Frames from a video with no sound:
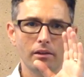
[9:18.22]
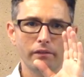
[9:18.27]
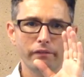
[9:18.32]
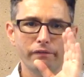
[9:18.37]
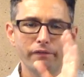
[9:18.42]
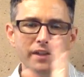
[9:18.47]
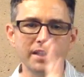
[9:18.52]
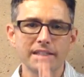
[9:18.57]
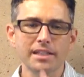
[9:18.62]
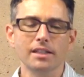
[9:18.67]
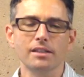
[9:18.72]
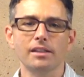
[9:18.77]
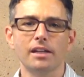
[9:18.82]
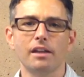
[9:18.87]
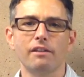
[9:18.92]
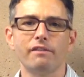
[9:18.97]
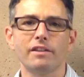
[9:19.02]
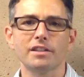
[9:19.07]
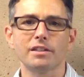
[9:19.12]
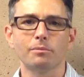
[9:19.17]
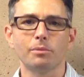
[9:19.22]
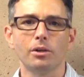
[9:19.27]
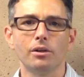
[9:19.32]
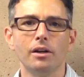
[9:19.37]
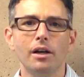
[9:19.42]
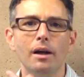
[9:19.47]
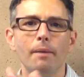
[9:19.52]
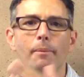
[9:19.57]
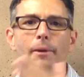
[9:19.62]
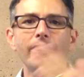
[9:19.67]
physically invisible,
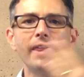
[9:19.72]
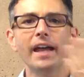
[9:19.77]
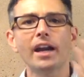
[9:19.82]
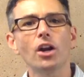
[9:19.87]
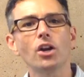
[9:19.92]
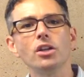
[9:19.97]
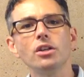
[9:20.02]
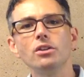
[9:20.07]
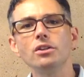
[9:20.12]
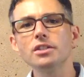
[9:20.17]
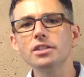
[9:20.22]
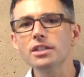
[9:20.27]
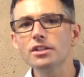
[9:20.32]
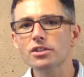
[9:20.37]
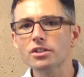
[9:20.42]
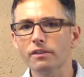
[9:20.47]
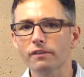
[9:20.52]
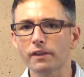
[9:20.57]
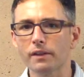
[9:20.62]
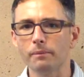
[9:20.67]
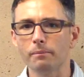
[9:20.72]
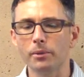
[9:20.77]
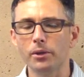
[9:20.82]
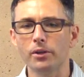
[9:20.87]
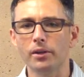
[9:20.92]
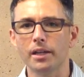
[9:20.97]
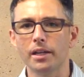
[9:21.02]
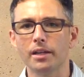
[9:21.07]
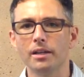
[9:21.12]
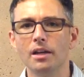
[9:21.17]
but that our usage of
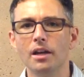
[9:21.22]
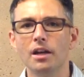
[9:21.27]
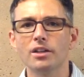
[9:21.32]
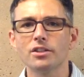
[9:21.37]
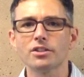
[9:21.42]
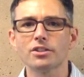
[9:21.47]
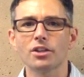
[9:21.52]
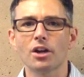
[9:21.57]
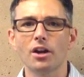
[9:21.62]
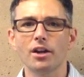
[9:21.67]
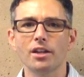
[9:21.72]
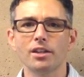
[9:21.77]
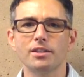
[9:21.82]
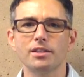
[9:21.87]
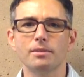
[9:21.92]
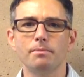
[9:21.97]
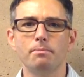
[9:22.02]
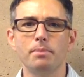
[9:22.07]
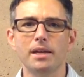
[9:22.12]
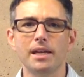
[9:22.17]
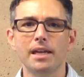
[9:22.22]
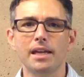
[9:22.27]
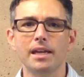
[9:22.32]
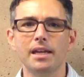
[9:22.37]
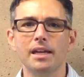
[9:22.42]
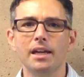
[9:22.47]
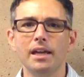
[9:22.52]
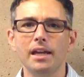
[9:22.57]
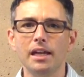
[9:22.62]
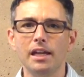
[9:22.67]
computing started to
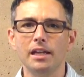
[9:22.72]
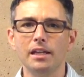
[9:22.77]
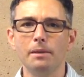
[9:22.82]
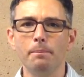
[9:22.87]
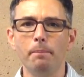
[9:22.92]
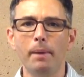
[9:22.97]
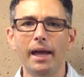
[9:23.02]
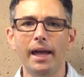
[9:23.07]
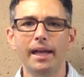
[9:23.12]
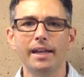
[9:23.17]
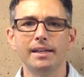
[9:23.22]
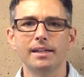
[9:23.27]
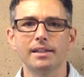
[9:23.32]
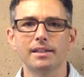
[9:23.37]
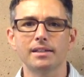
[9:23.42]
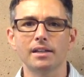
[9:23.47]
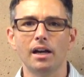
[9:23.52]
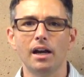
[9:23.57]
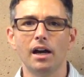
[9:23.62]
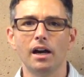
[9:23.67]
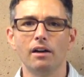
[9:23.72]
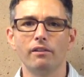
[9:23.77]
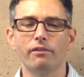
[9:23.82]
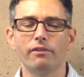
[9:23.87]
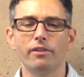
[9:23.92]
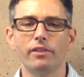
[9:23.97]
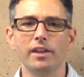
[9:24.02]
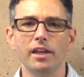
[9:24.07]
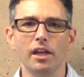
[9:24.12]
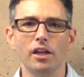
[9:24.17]
be independent of
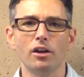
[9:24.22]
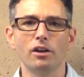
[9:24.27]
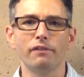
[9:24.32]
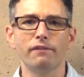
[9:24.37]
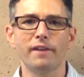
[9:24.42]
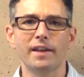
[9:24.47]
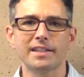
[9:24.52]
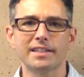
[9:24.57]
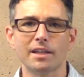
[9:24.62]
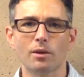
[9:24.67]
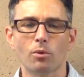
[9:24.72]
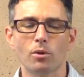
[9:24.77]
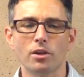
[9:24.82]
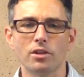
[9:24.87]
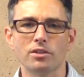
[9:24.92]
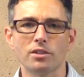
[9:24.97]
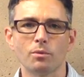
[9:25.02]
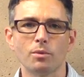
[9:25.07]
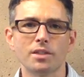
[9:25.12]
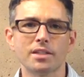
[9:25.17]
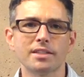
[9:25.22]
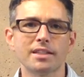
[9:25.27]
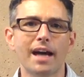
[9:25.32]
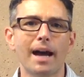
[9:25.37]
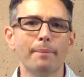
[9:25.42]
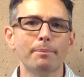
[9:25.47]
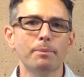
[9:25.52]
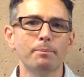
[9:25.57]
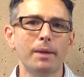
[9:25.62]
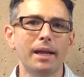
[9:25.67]
the interface that we're using. We
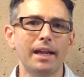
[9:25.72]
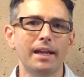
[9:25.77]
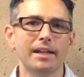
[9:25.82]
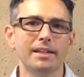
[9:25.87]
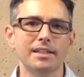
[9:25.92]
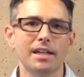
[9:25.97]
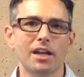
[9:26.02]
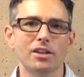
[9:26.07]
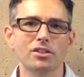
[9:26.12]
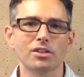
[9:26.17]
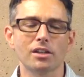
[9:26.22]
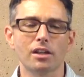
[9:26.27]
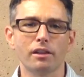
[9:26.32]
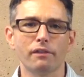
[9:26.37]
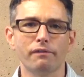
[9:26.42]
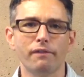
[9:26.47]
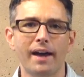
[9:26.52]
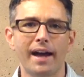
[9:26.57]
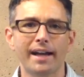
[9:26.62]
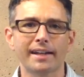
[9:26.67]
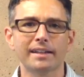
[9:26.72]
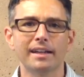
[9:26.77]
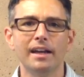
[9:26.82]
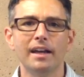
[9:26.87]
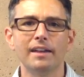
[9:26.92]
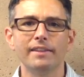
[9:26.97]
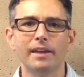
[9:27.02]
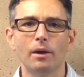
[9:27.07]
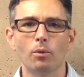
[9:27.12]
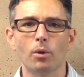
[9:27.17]
stopped paying attention to the fact
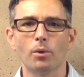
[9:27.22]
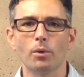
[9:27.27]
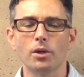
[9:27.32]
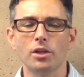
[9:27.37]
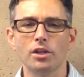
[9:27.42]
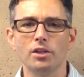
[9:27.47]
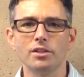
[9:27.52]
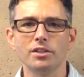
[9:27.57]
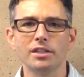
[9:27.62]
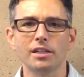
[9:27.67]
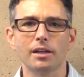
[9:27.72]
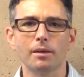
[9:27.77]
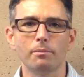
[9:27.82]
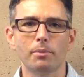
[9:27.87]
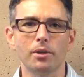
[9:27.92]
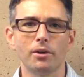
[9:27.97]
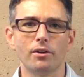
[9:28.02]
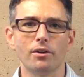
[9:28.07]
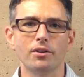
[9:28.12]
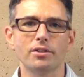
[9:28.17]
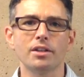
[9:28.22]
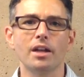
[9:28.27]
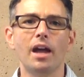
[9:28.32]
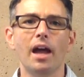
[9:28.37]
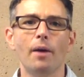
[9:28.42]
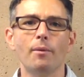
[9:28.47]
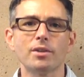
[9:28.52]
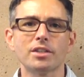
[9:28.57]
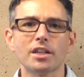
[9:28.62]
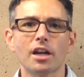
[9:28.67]
that we were using computers and
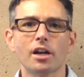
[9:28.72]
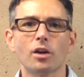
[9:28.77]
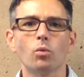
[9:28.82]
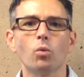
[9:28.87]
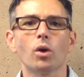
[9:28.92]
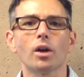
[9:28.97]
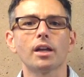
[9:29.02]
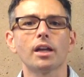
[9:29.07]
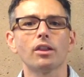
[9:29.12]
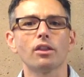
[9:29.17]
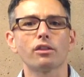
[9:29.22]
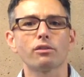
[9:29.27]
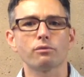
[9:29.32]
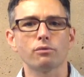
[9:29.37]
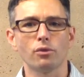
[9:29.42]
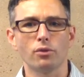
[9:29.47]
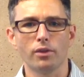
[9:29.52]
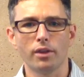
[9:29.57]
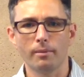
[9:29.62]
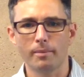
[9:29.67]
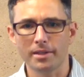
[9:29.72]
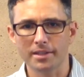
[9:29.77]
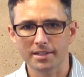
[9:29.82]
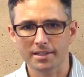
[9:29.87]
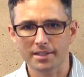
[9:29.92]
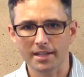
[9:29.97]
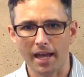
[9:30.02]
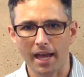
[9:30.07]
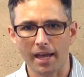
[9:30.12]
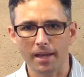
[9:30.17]
we started working through them
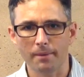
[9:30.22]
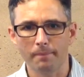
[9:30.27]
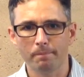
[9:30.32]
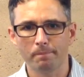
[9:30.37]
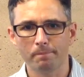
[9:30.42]
instead.